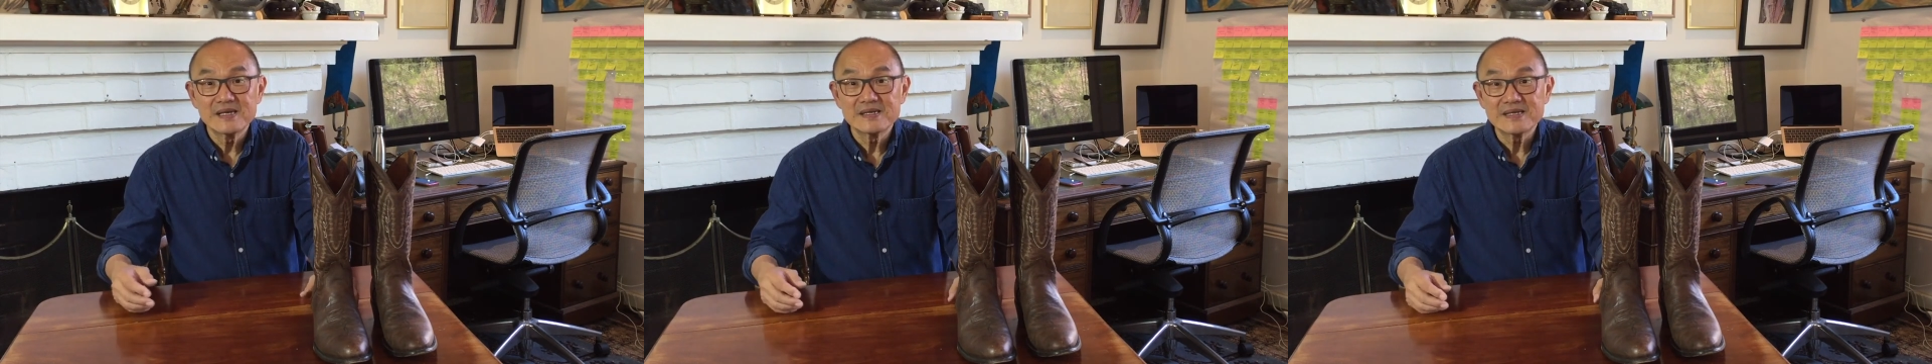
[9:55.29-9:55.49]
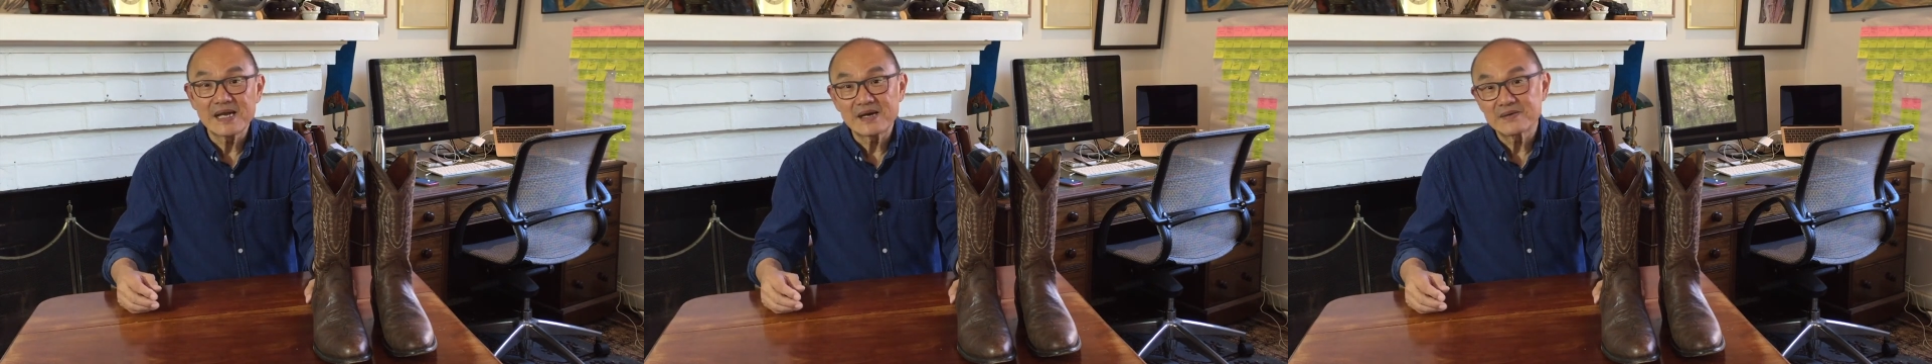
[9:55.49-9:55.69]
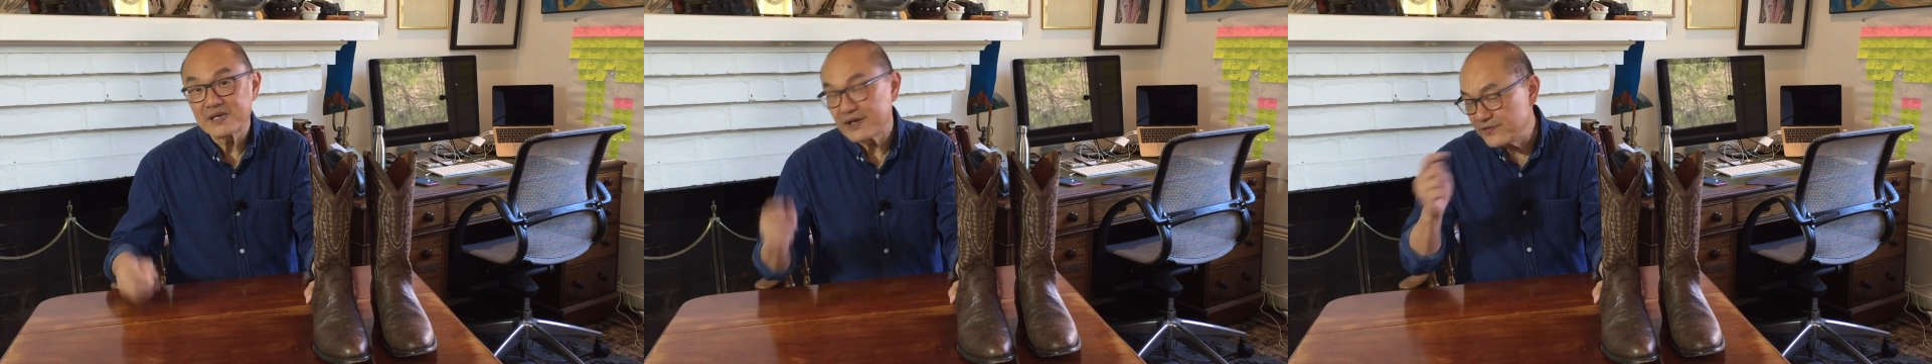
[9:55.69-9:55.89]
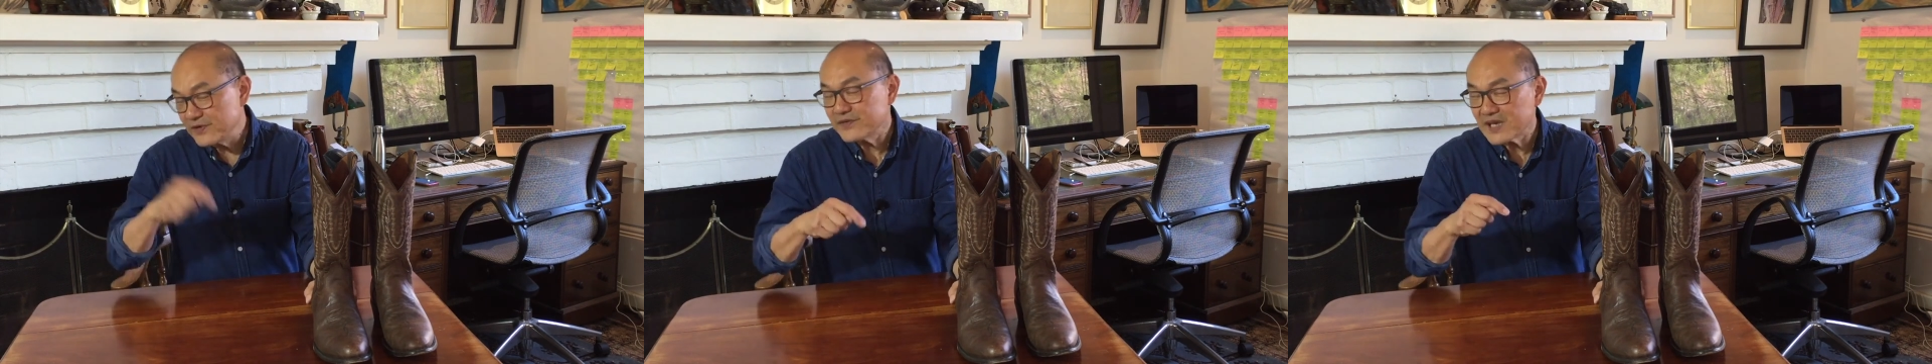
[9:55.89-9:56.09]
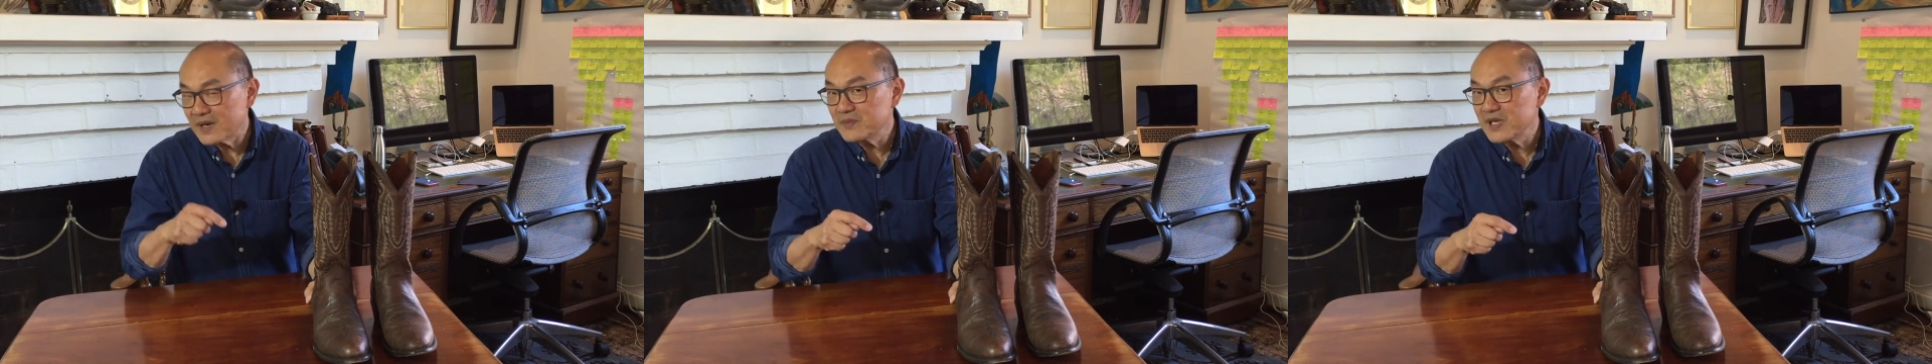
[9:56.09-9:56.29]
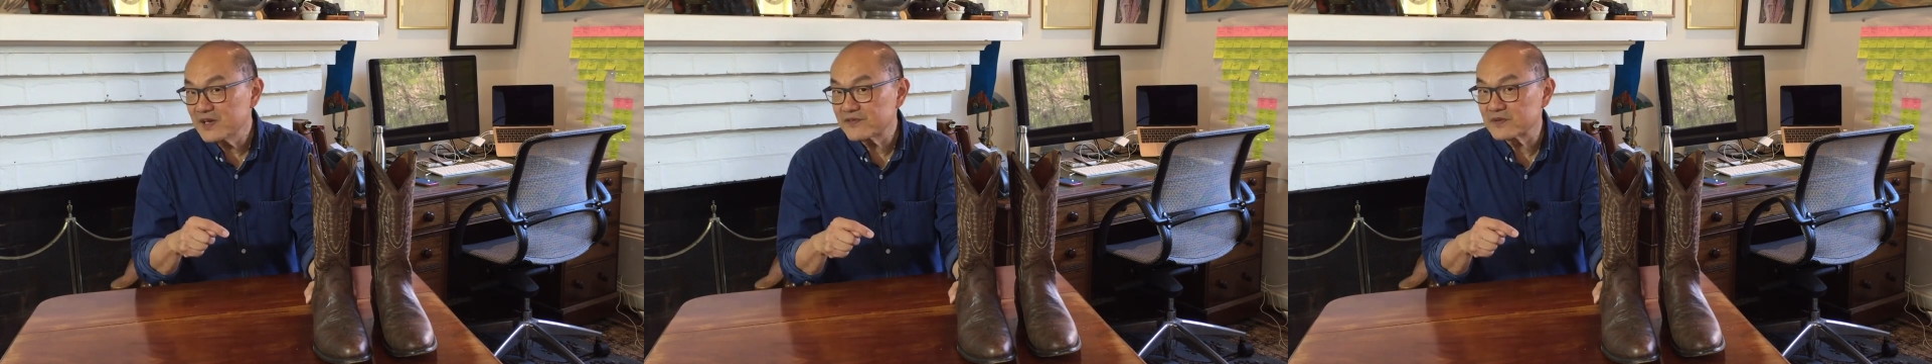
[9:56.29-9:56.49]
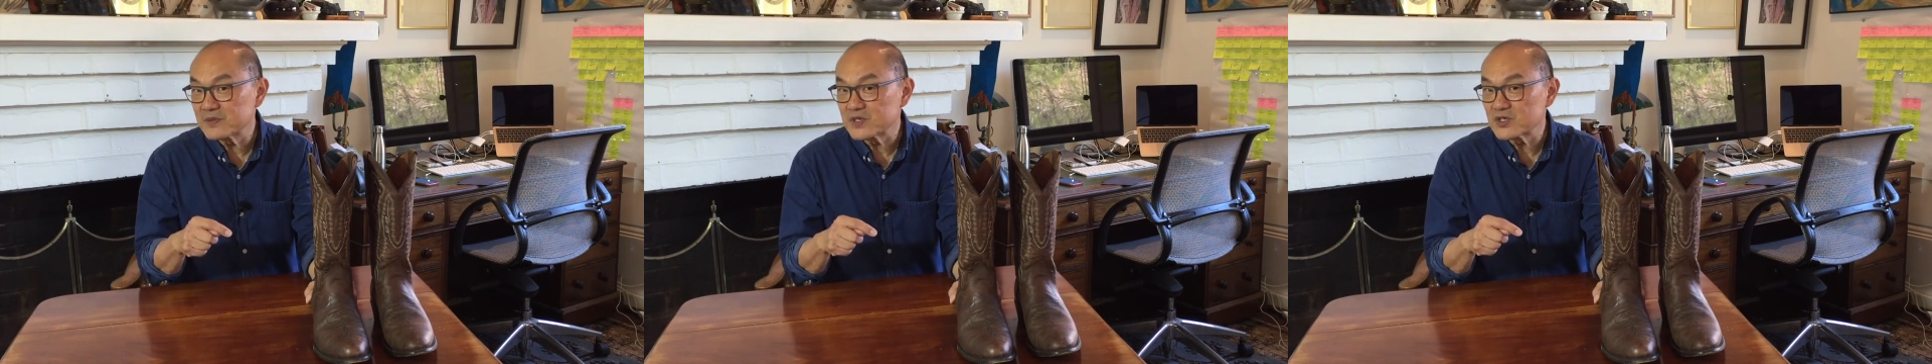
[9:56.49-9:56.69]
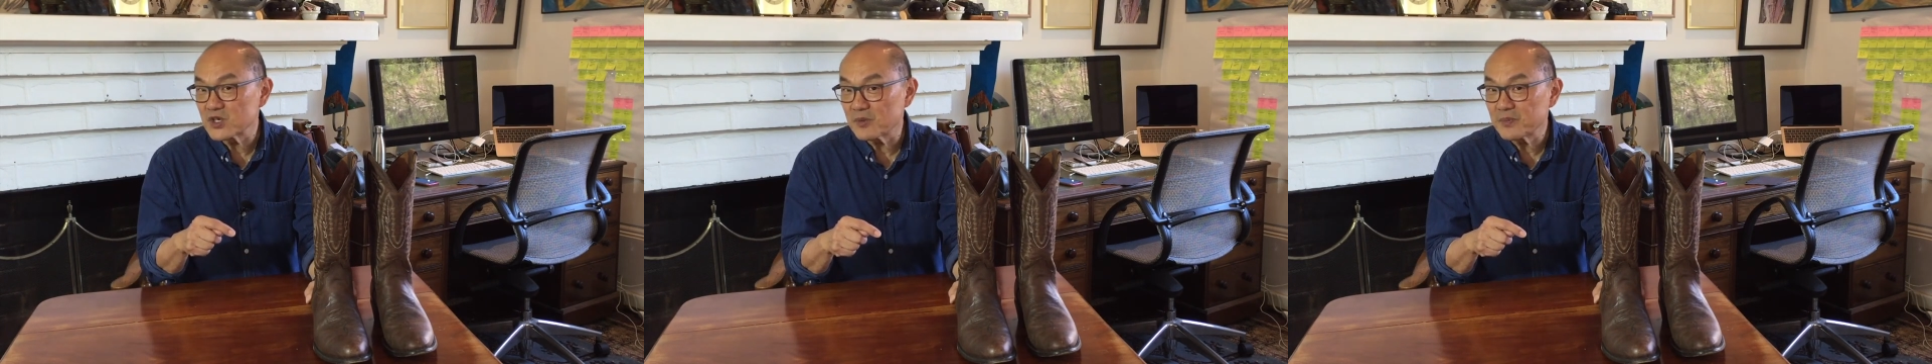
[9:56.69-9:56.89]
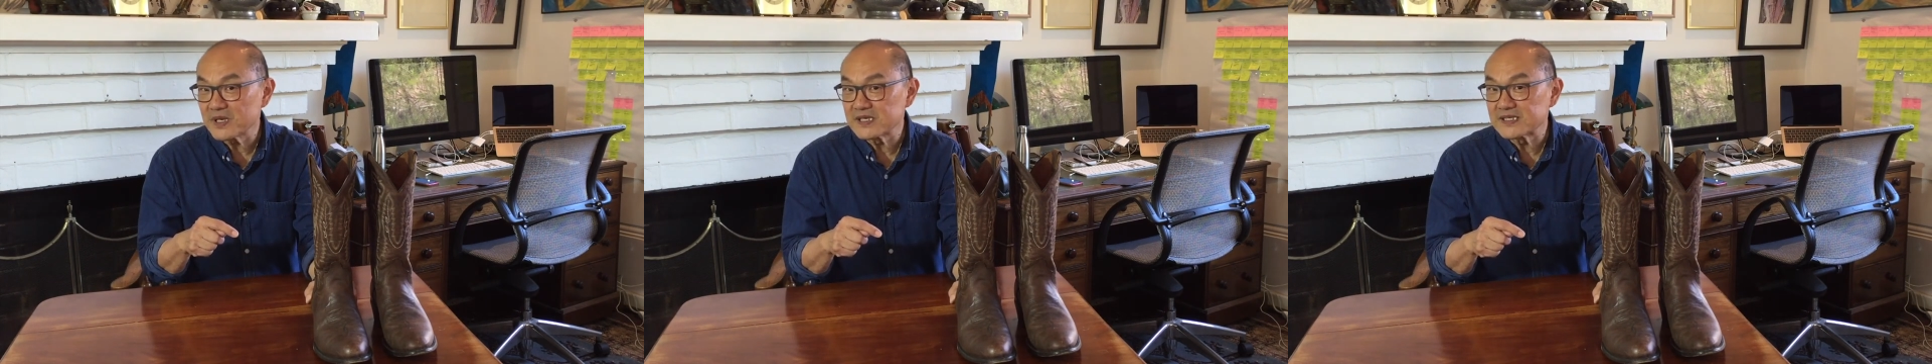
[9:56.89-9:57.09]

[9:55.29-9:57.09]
Now, if you've come here from a shopping